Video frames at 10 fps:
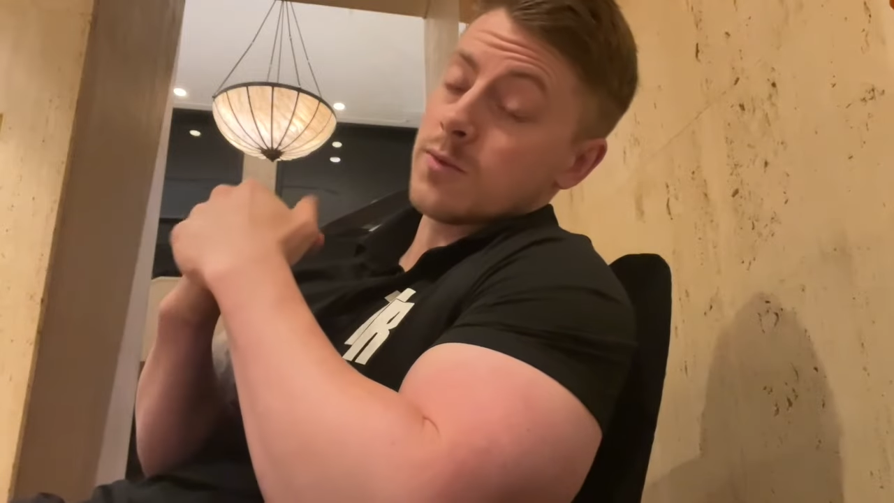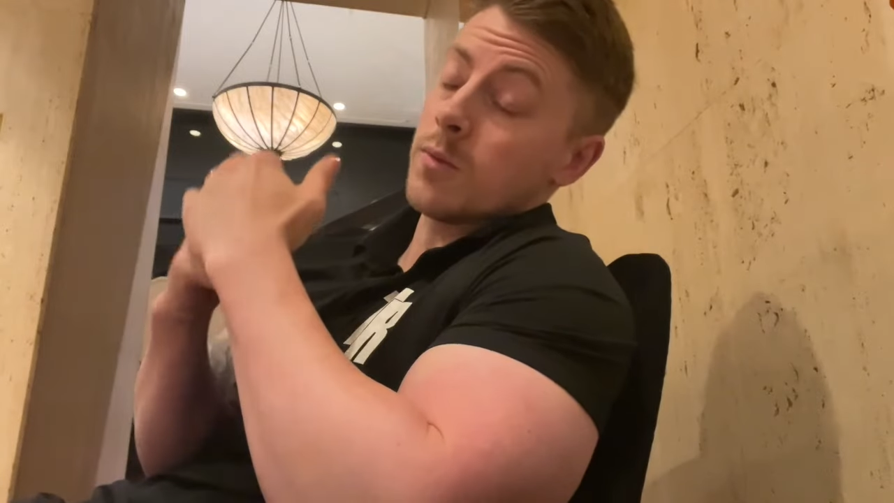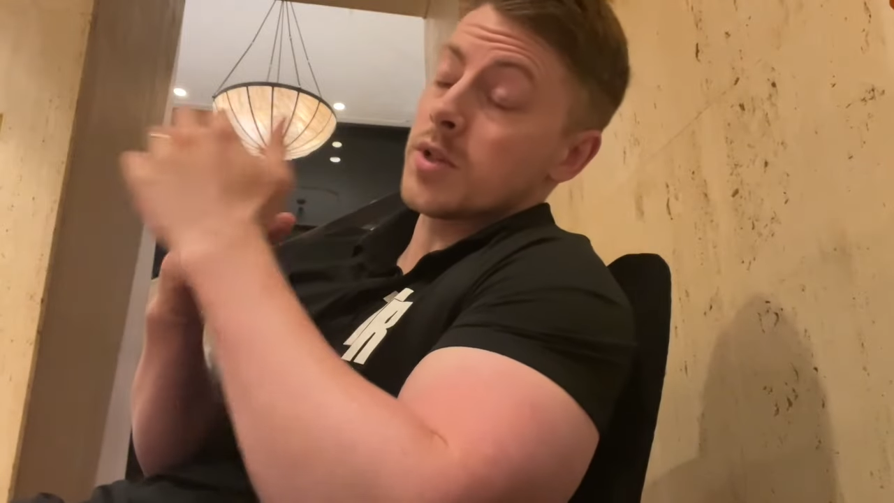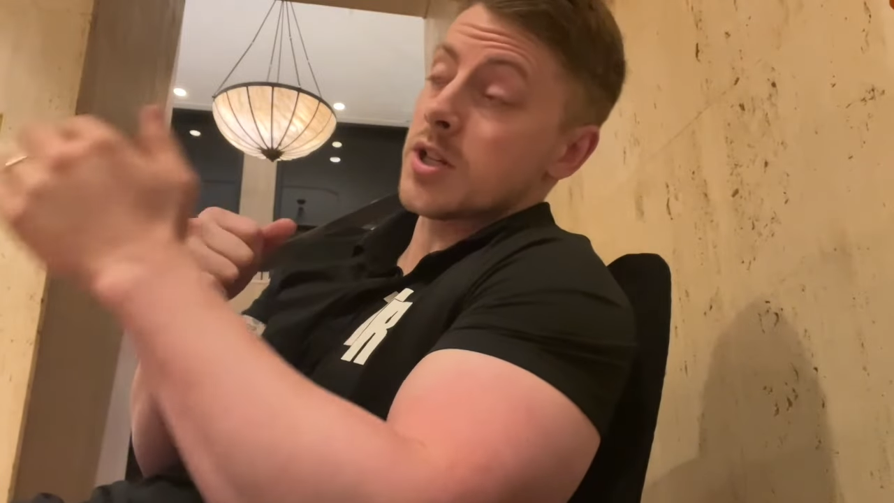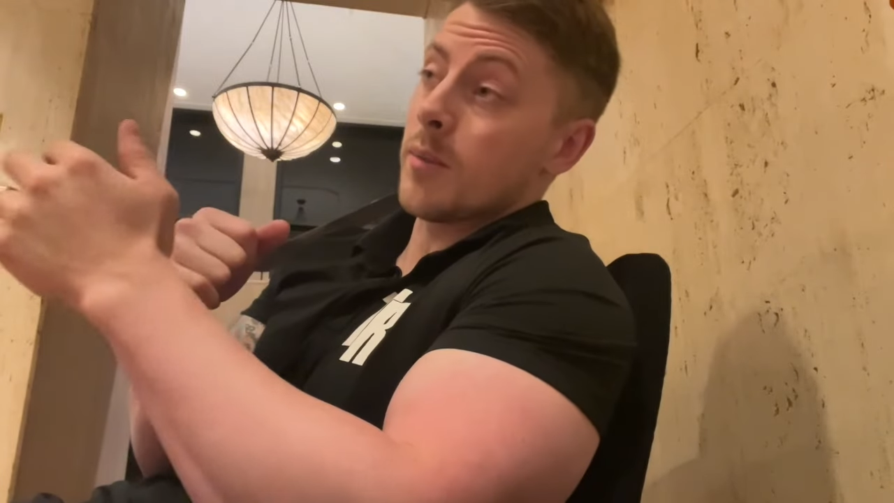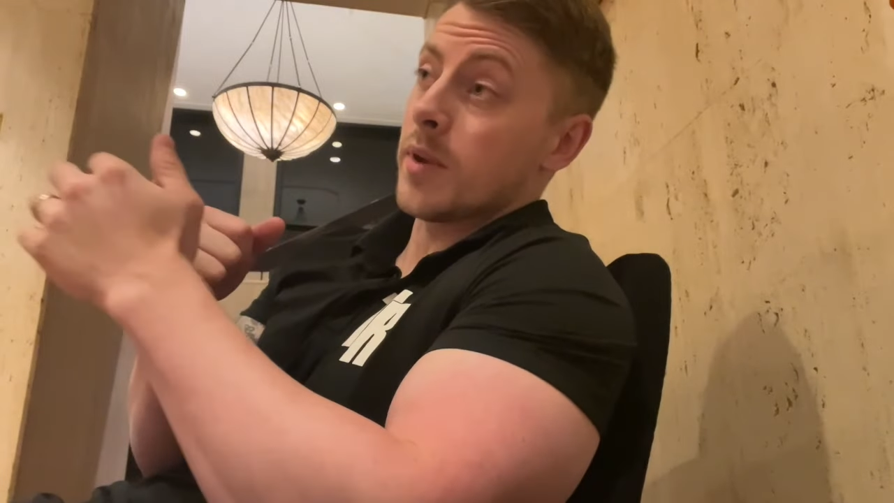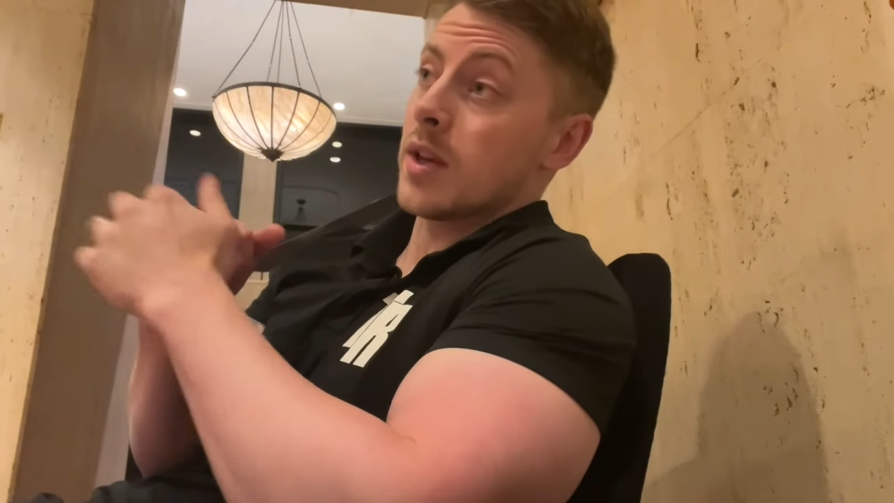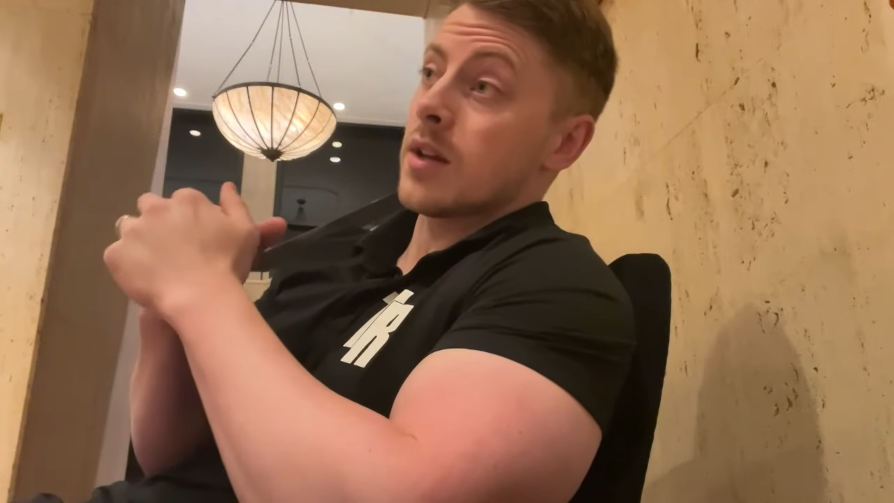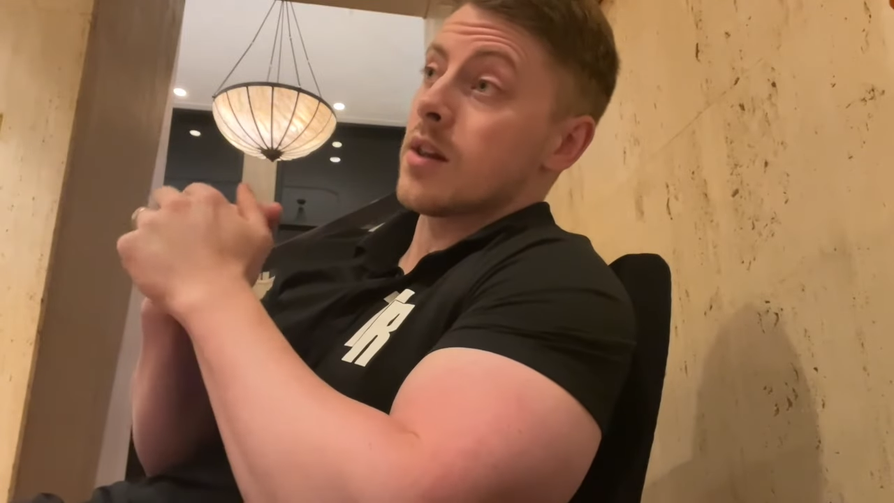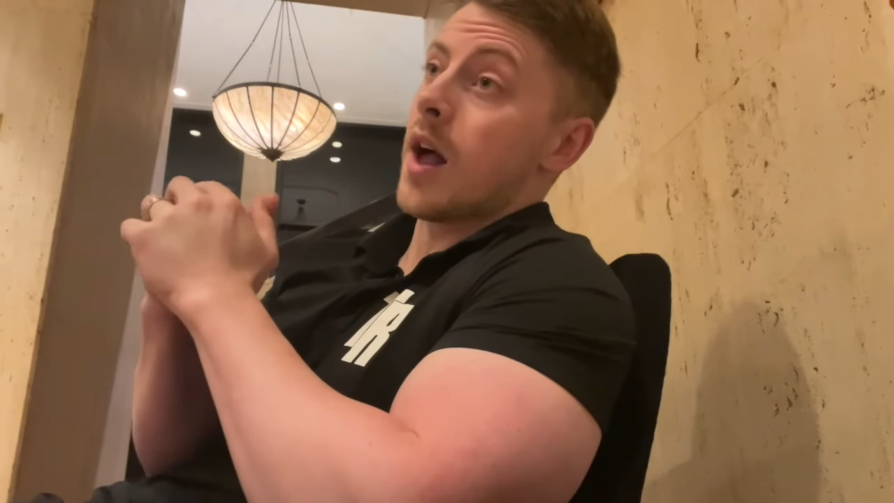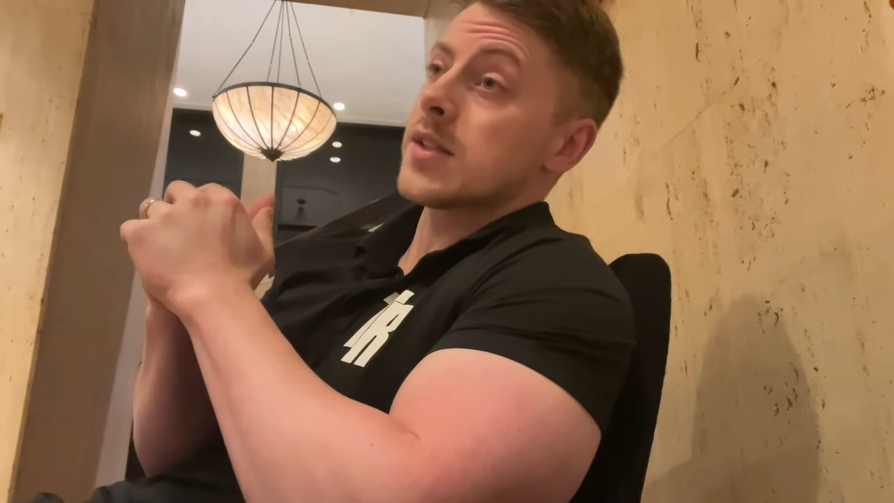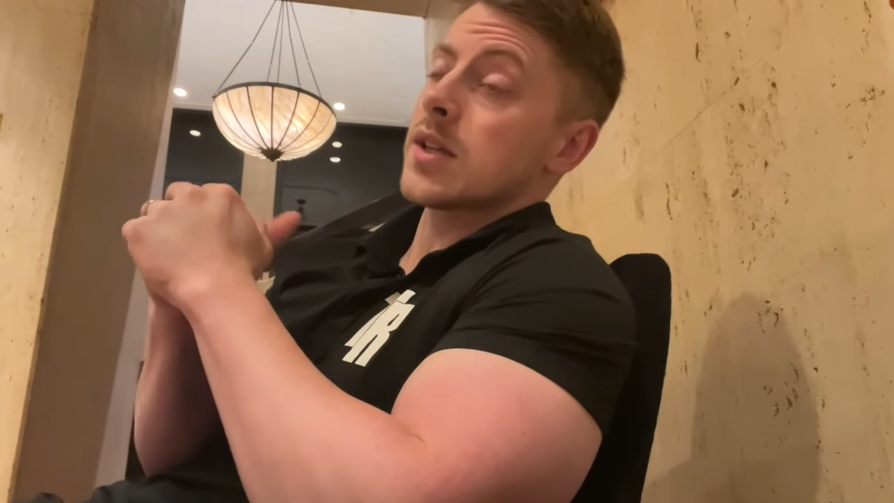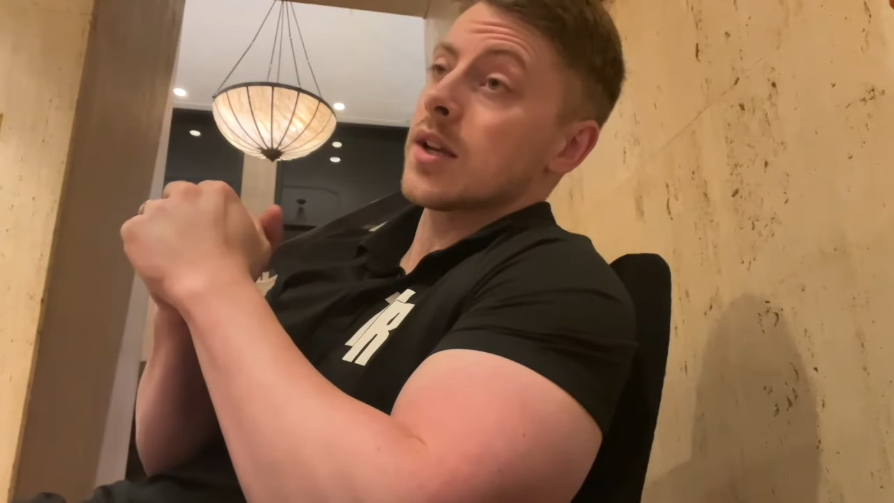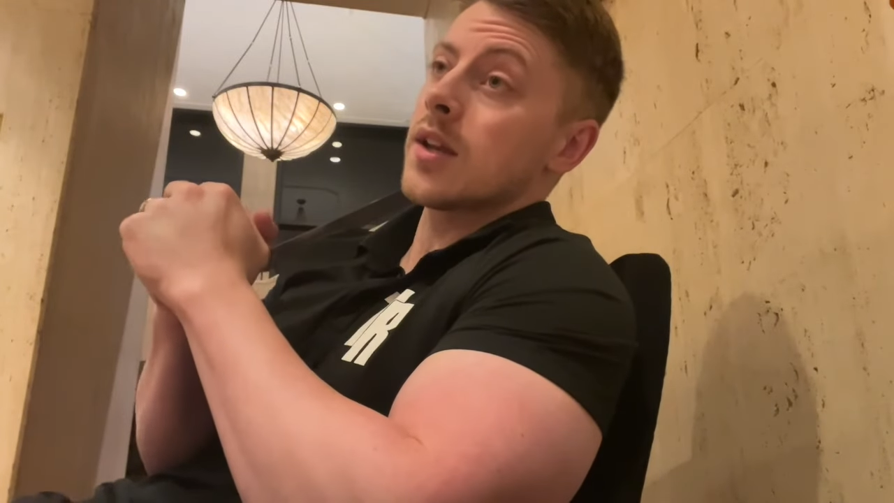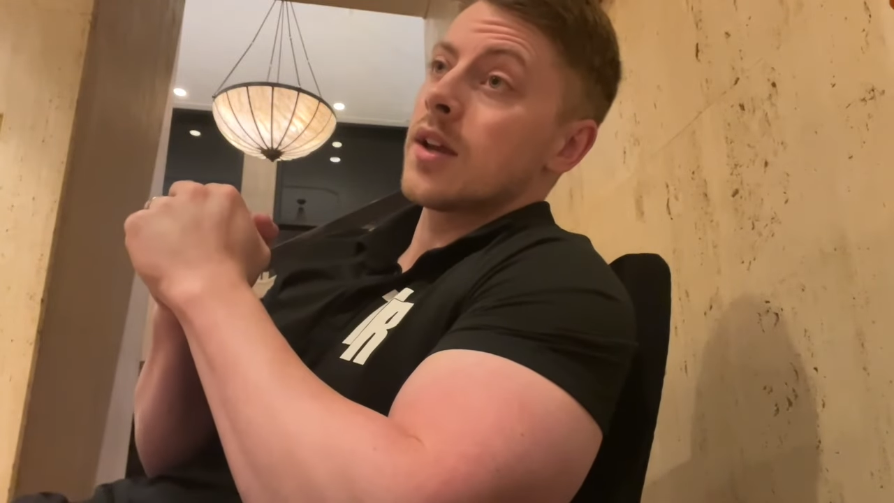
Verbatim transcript: will be jumping into classic